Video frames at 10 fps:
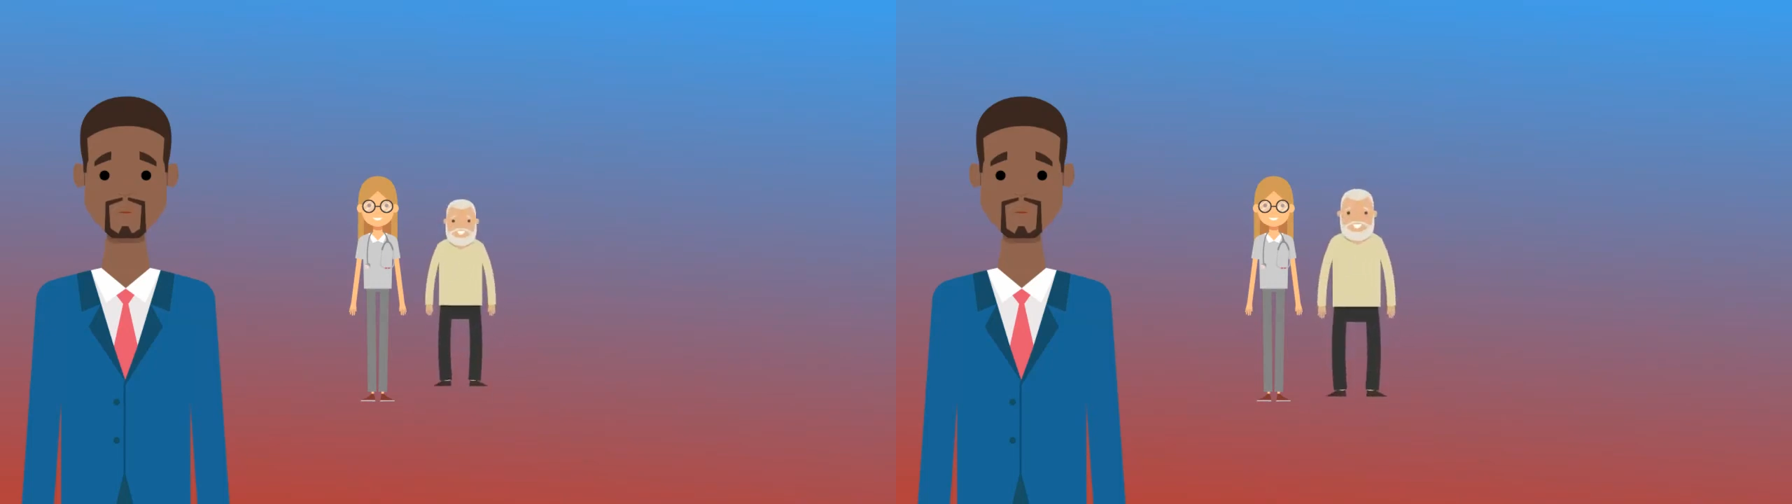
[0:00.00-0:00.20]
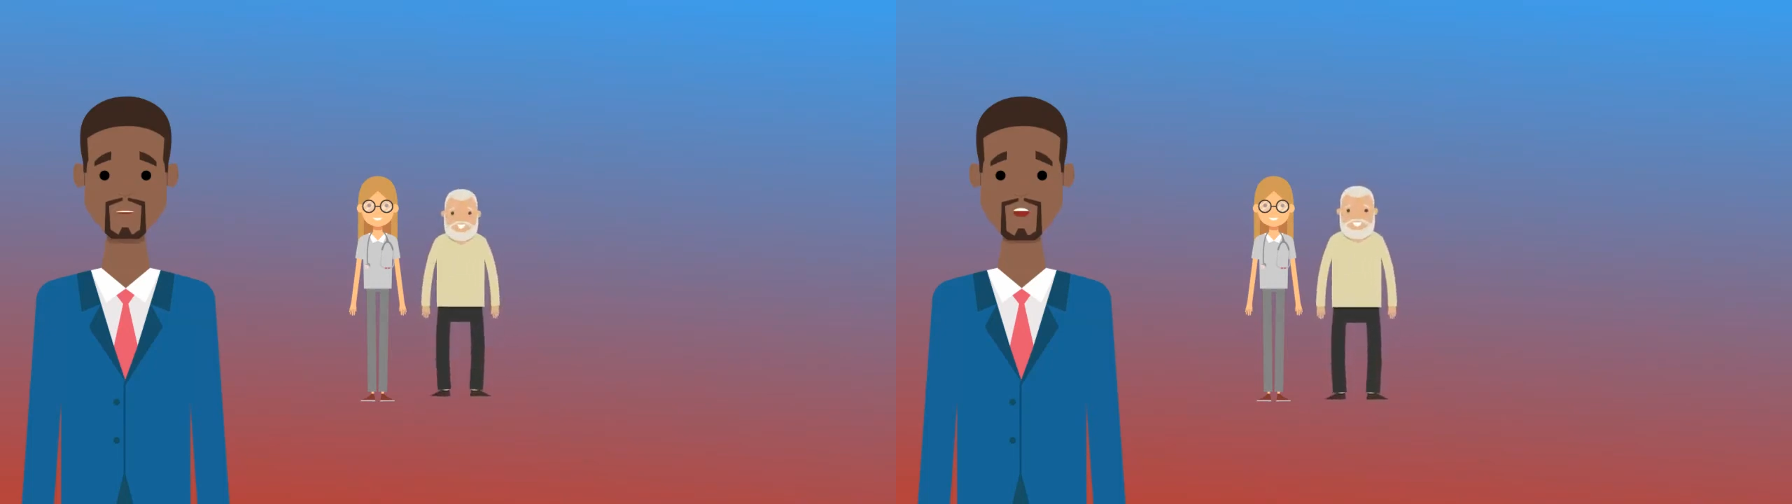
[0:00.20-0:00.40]

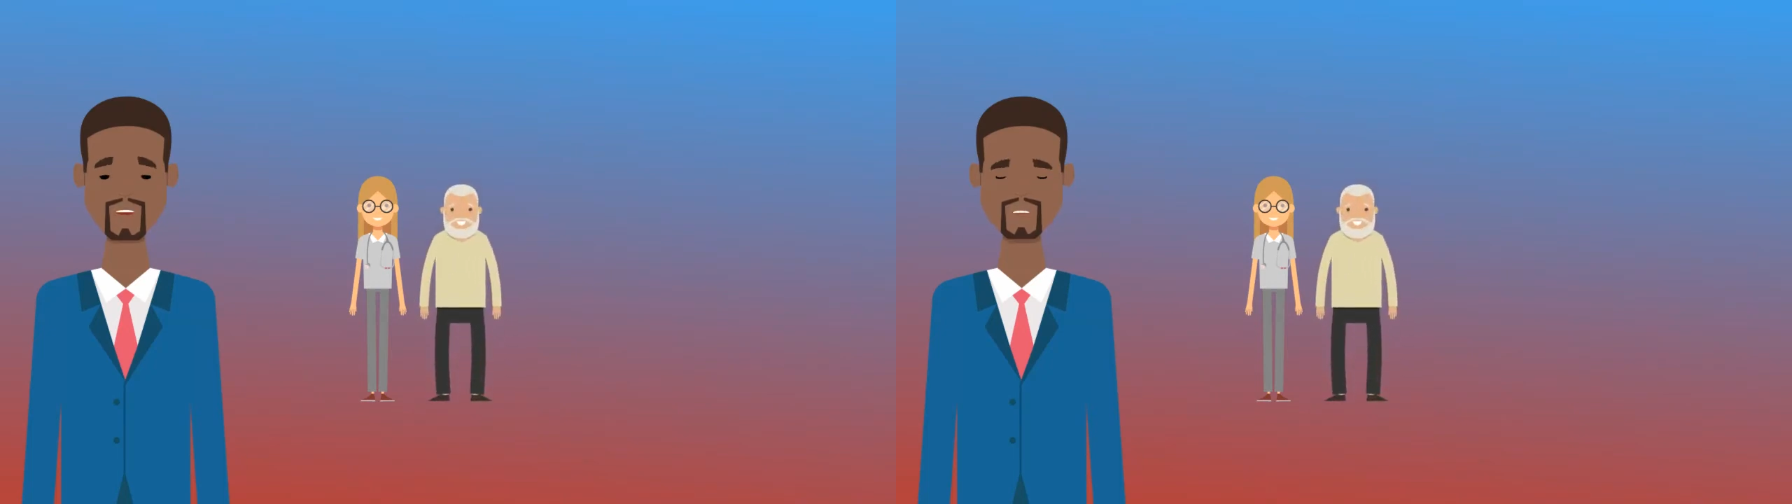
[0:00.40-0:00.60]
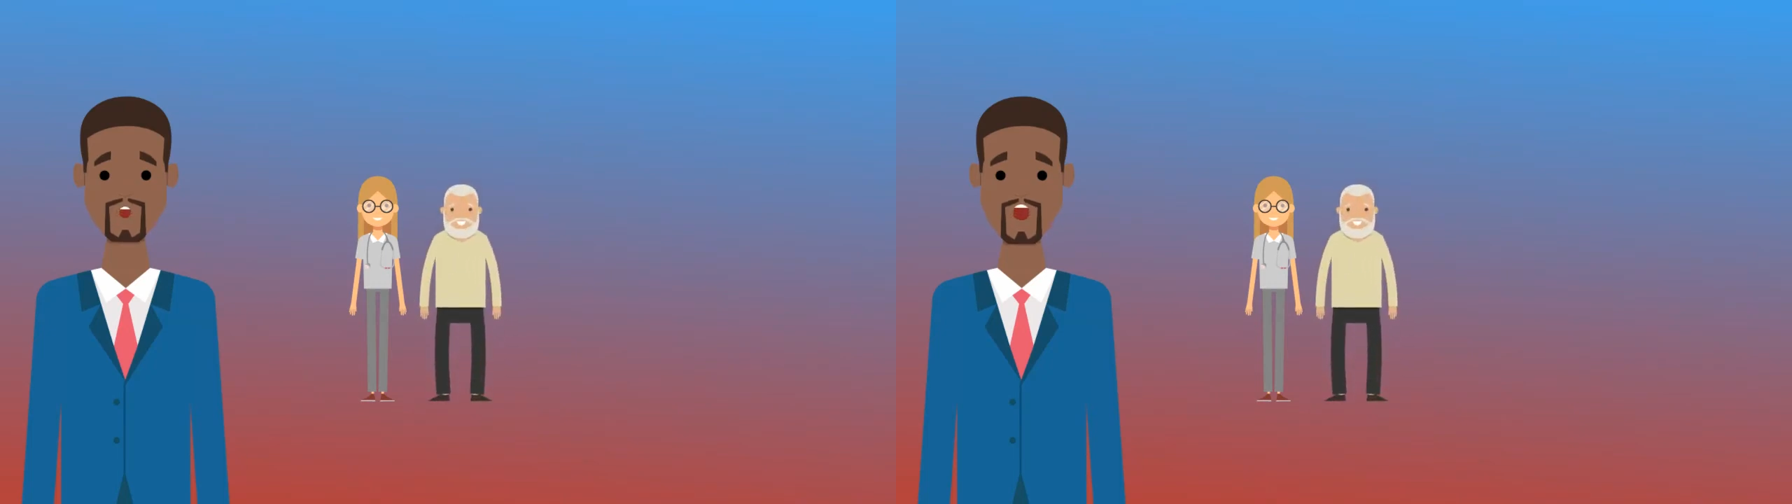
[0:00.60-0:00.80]
some
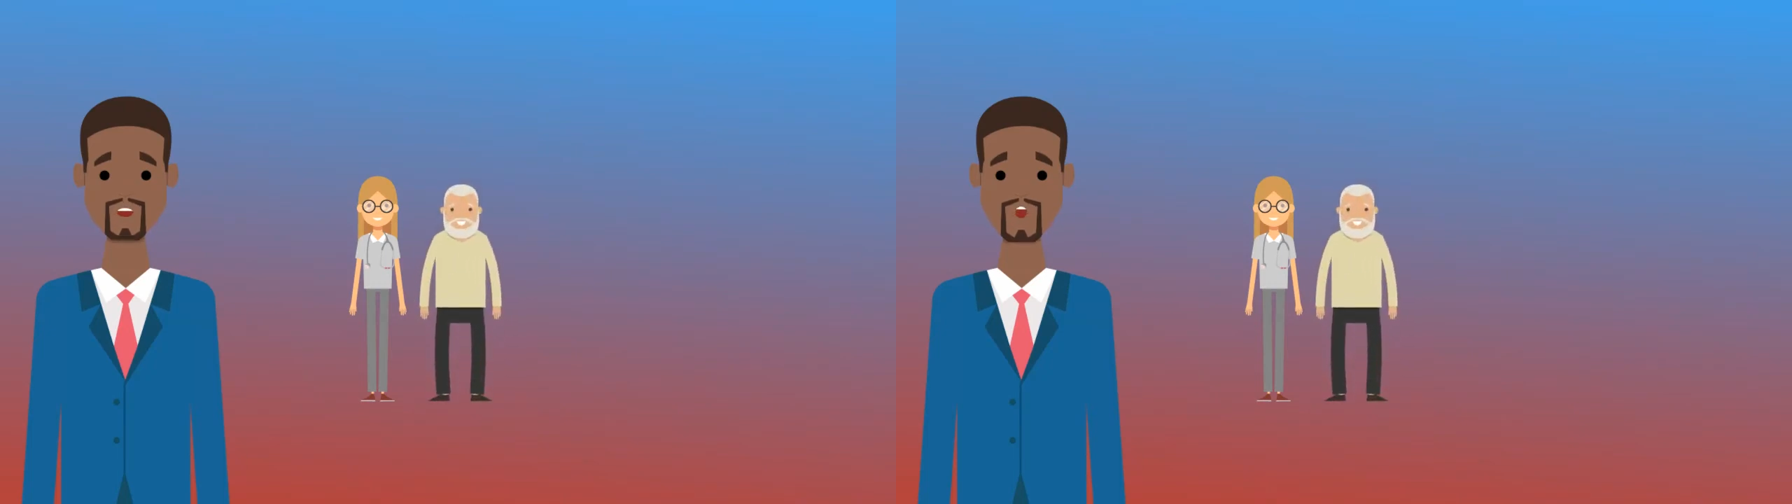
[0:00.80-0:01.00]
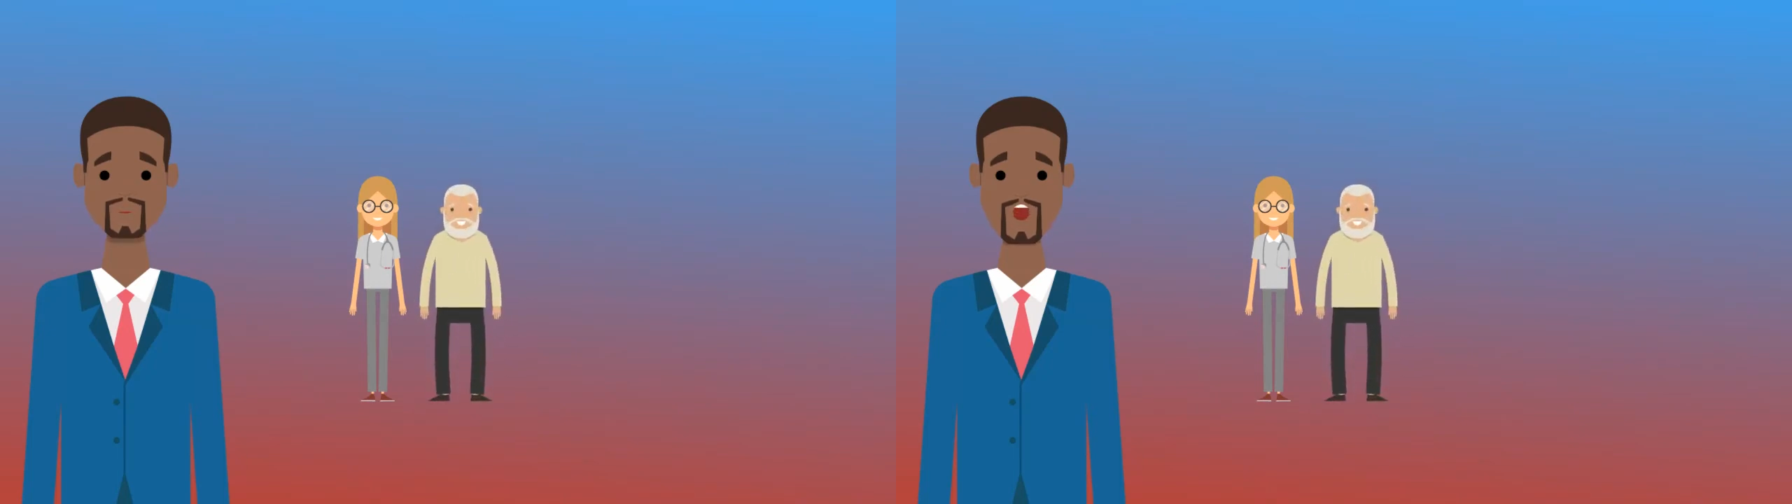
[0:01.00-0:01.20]

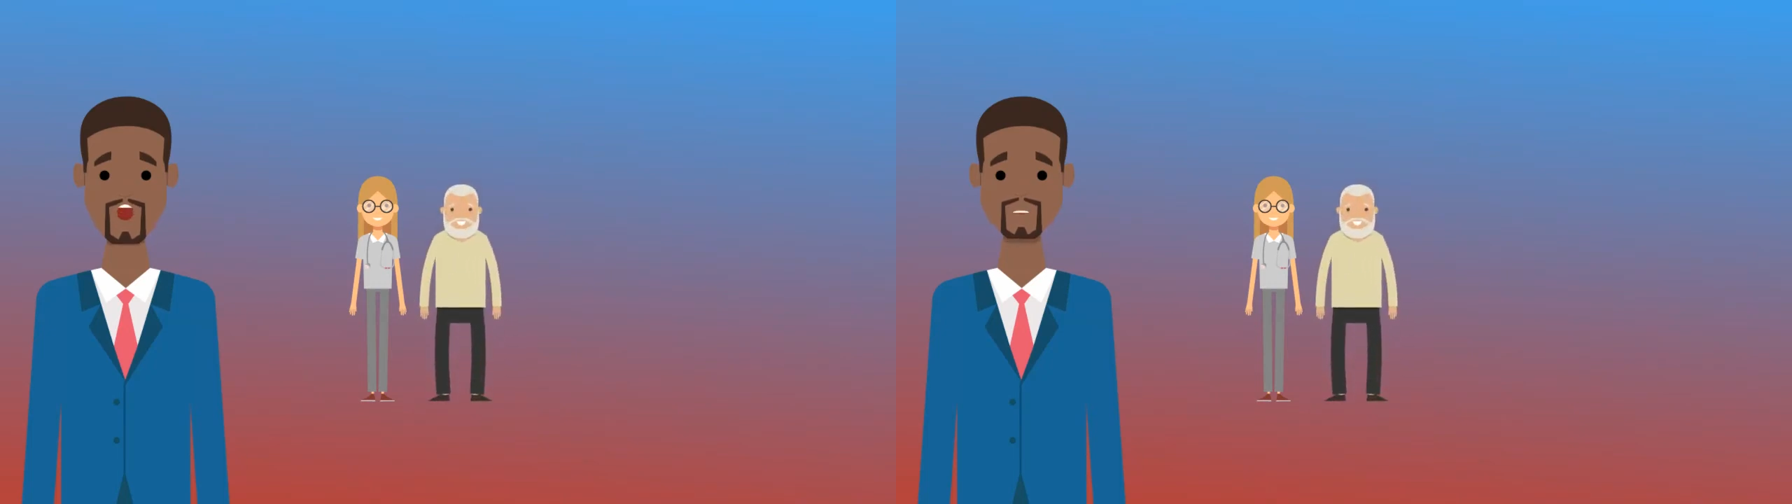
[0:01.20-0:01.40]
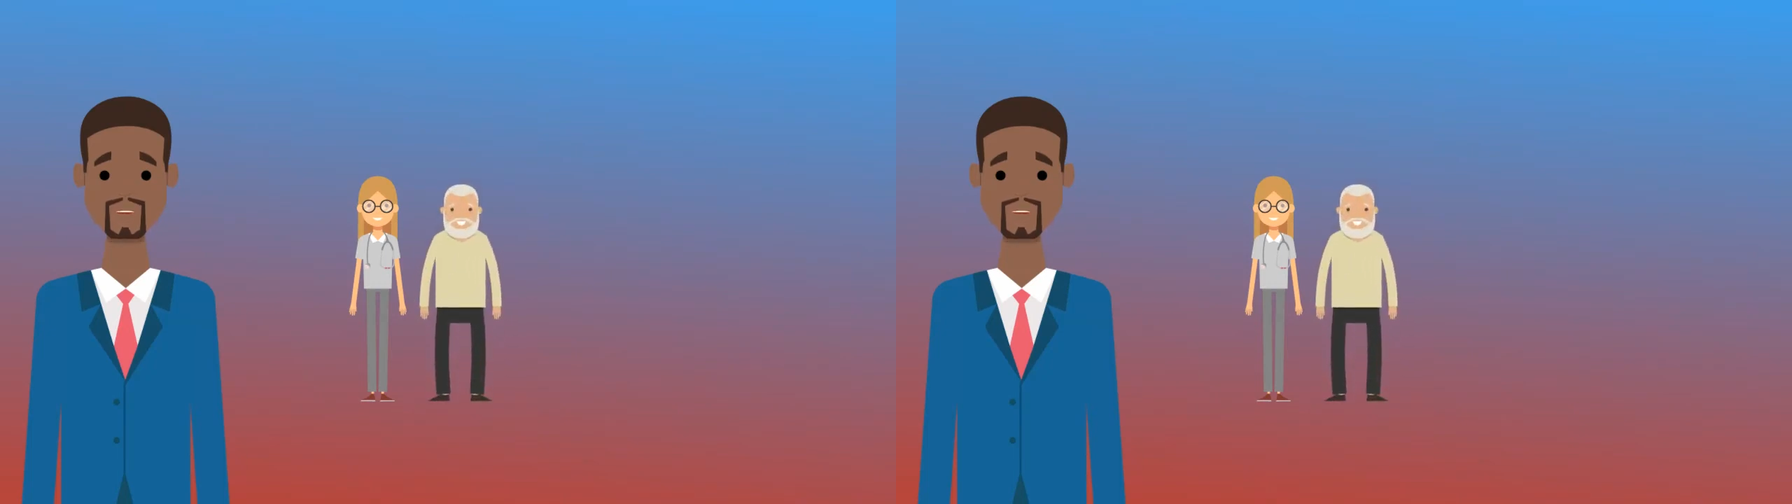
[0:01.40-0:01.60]
surviving parents,